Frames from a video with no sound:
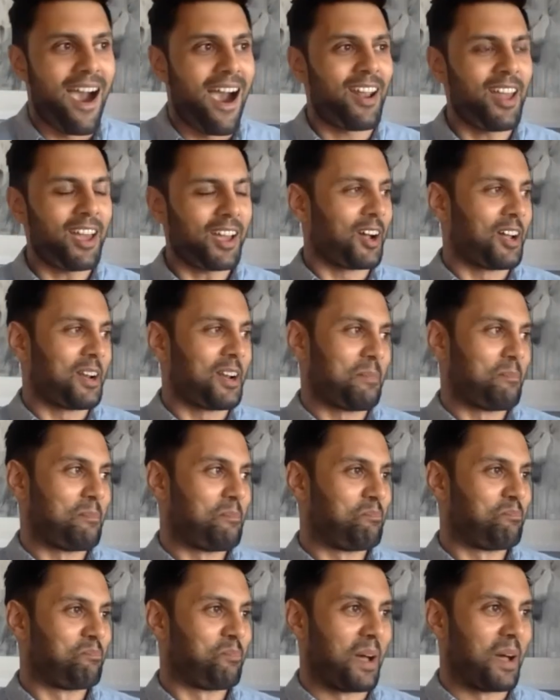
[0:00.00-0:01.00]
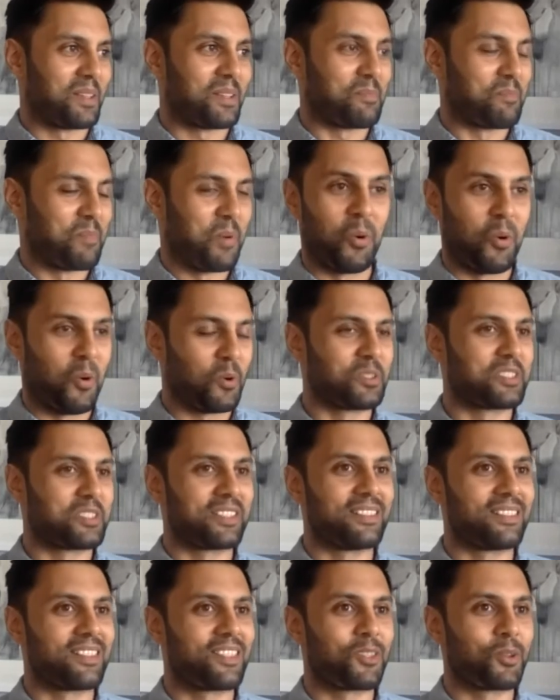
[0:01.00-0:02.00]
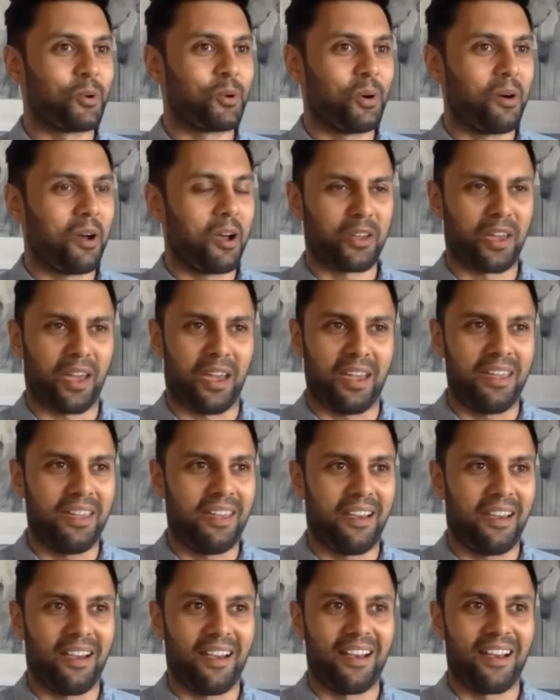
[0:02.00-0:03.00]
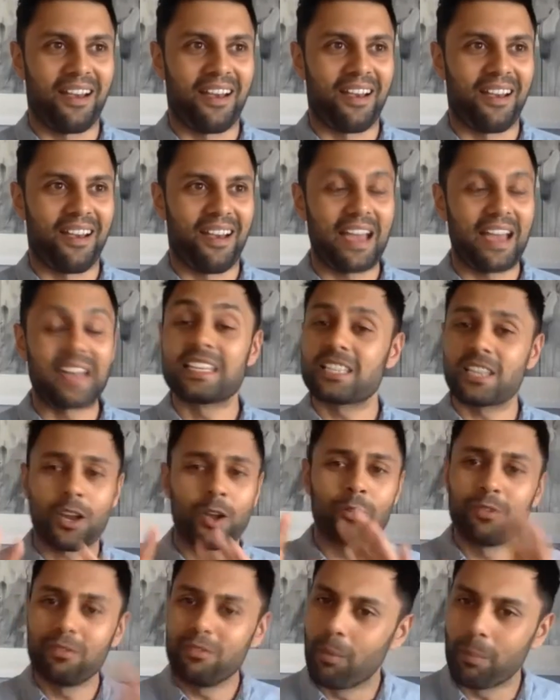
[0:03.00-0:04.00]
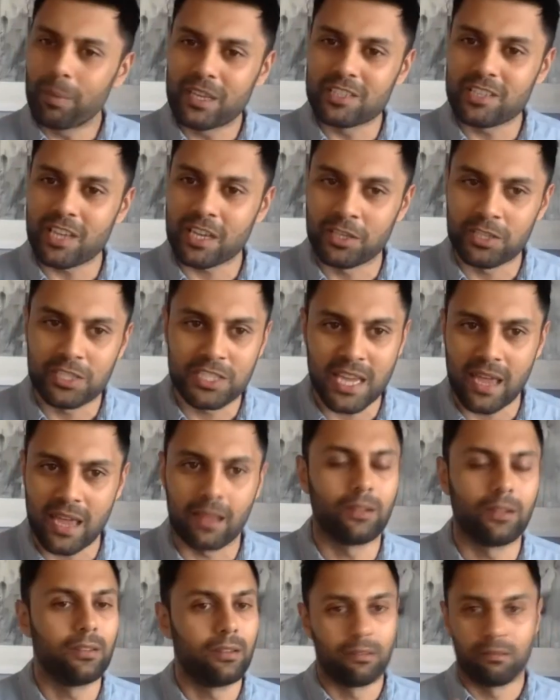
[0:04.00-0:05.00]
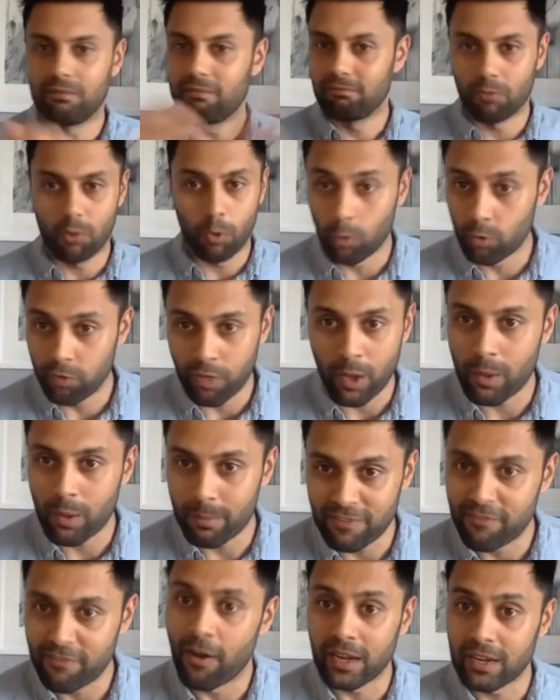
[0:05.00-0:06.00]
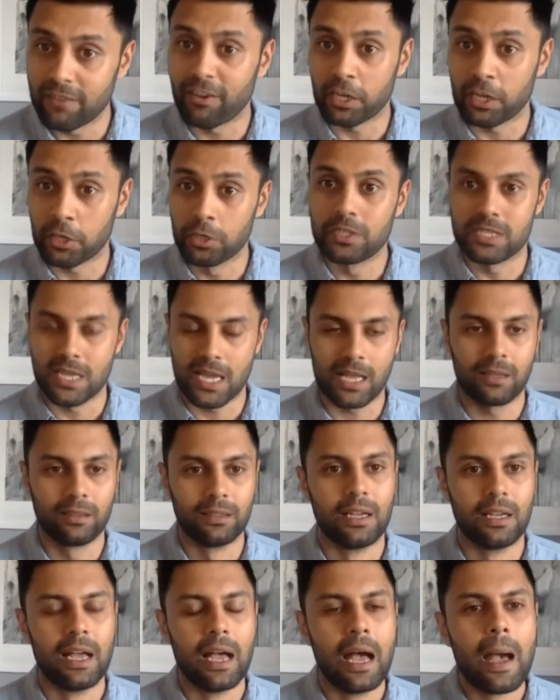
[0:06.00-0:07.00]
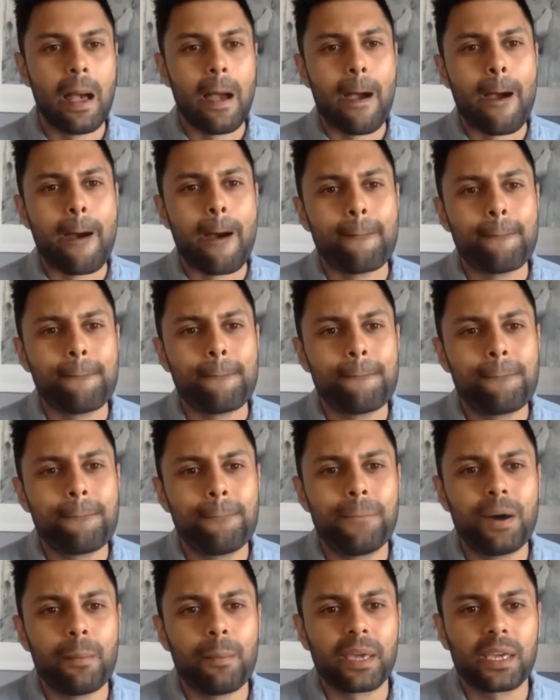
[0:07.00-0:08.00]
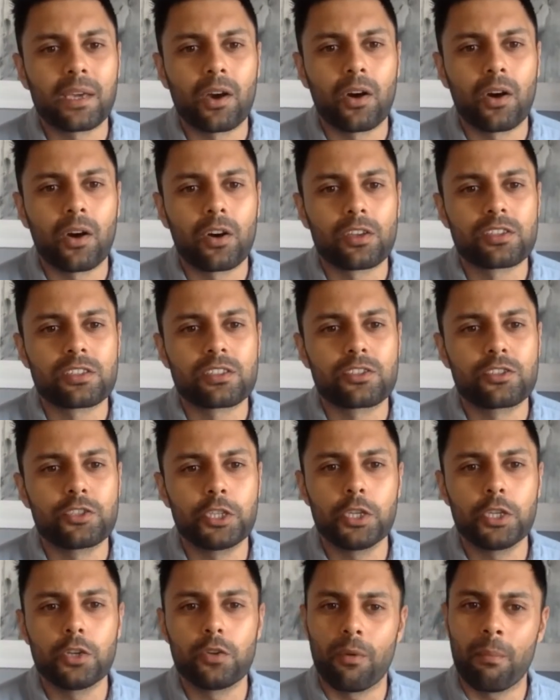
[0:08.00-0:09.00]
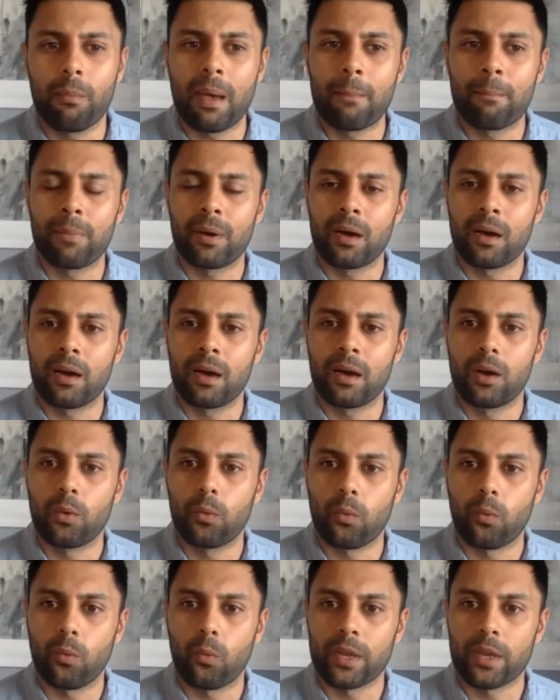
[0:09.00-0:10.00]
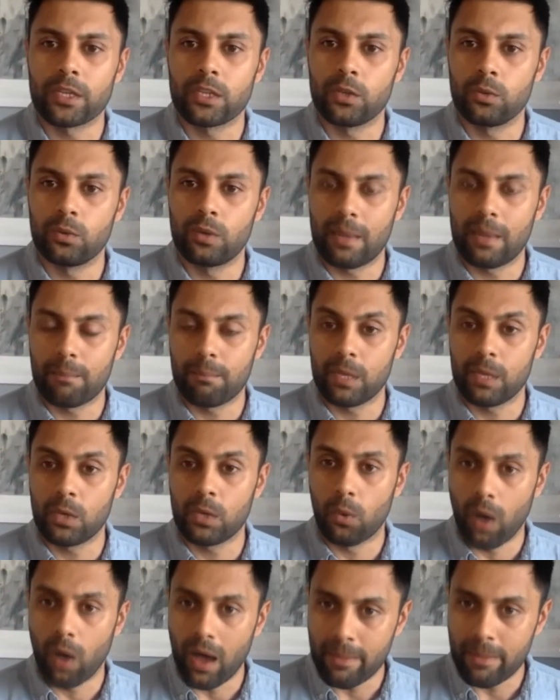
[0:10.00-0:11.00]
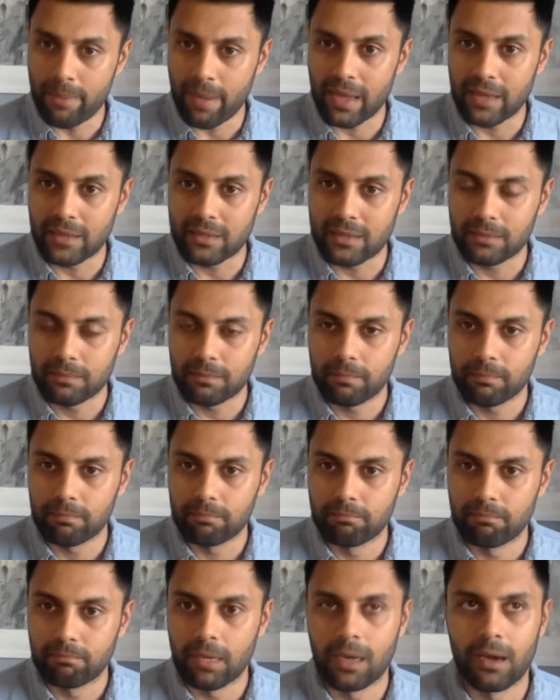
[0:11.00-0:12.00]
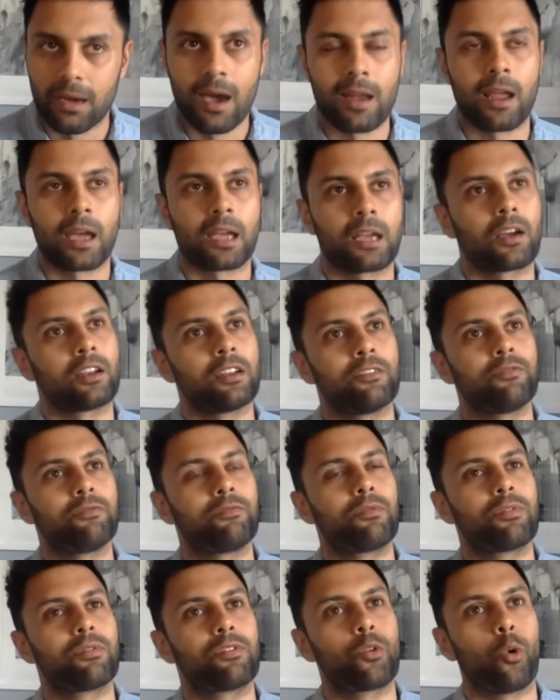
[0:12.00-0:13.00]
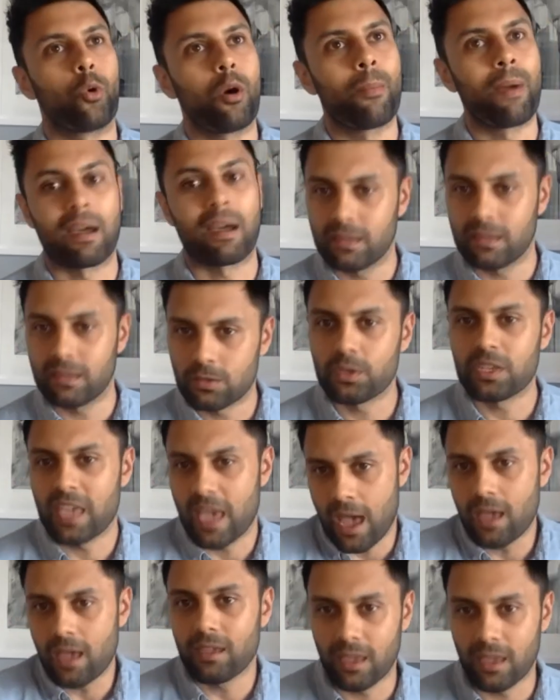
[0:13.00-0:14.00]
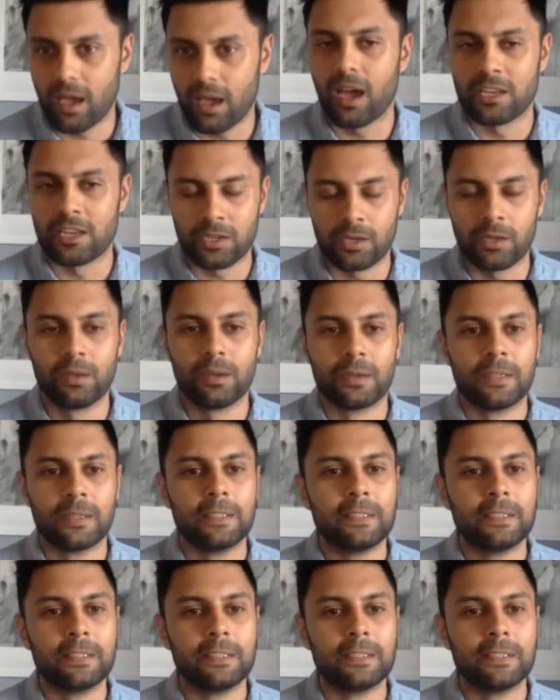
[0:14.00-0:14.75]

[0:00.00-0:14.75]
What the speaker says: And I kind of paused and thought, okay. And he said, oh, not because I could tell, although it'd be fine if I could tell, but because, do you remember when you lent me your iPad? And I kind of thought about it. So yeah, I do.